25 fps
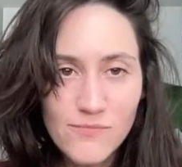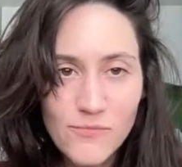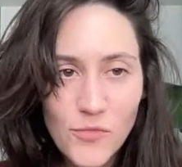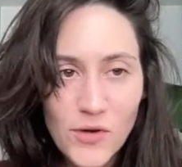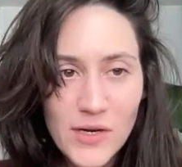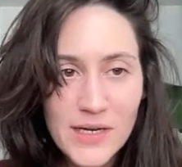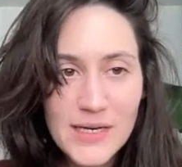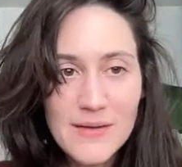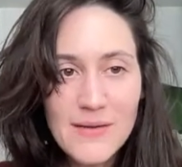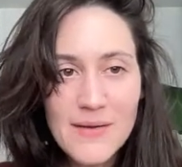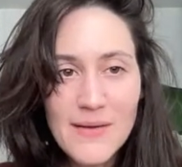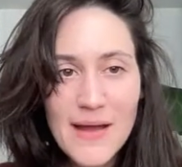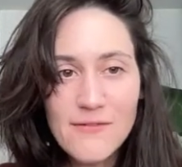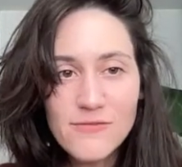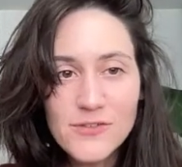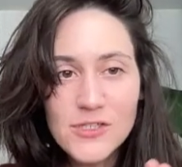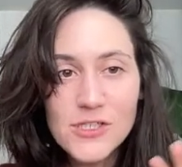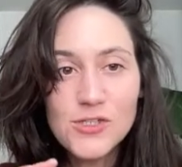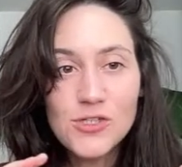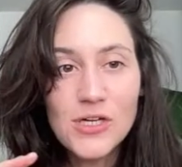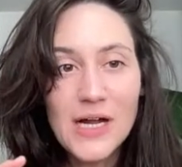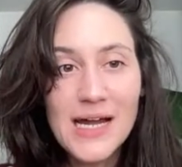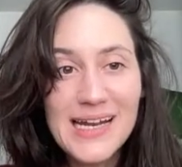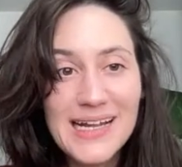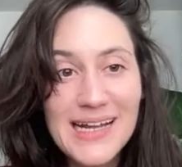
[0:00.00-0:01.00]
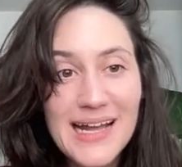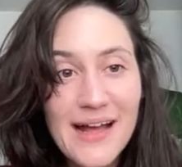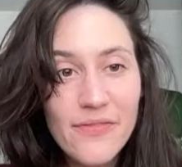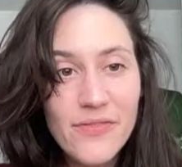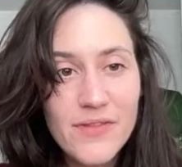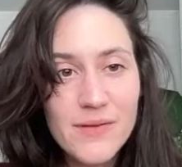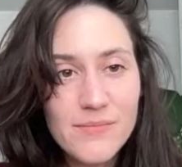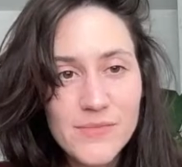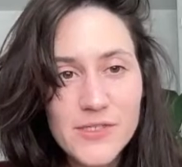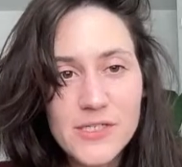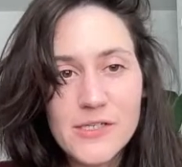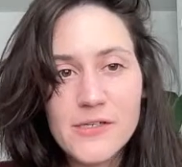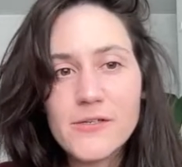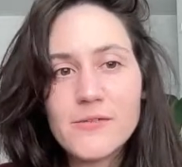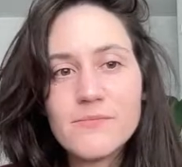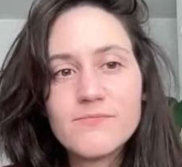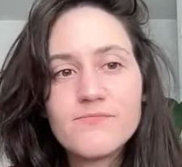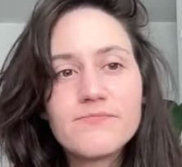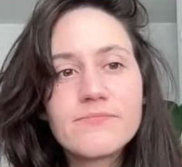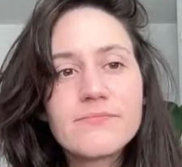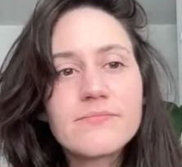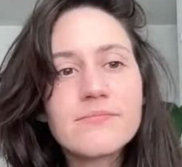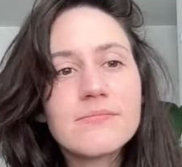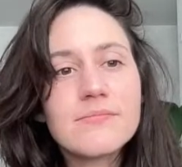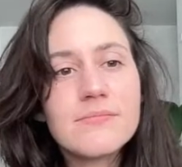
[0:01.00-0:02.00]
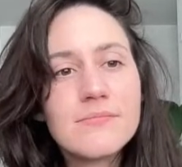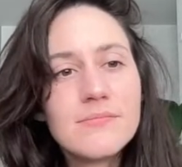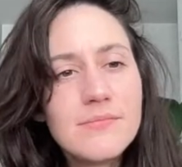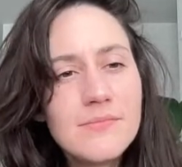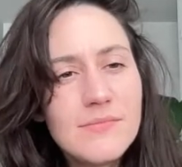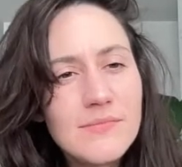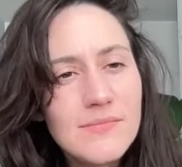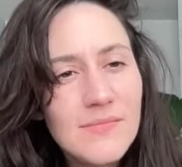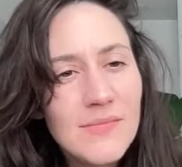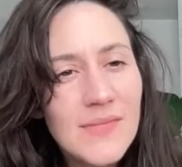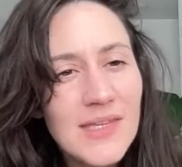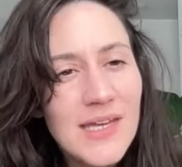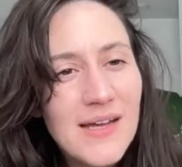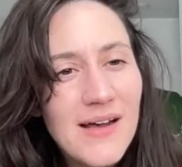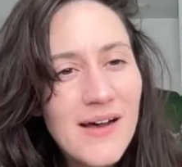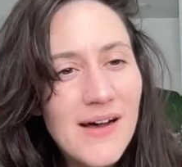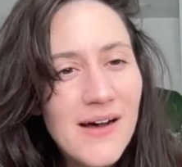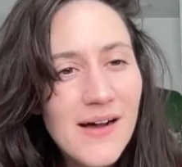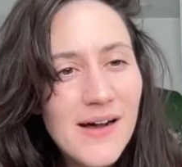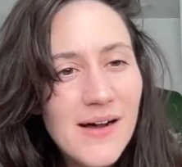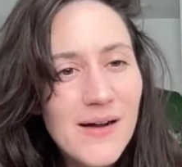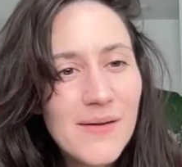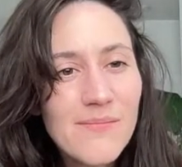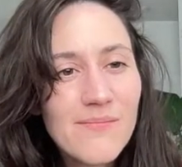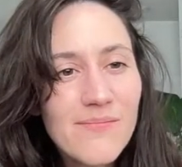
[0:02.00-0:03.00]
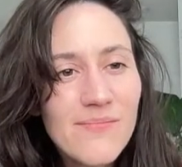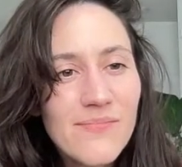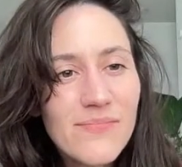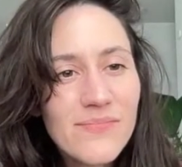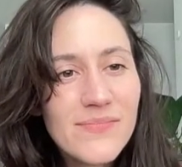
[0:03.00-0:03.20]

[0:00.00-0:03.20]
We're gonna have to try to get them to. Pablo,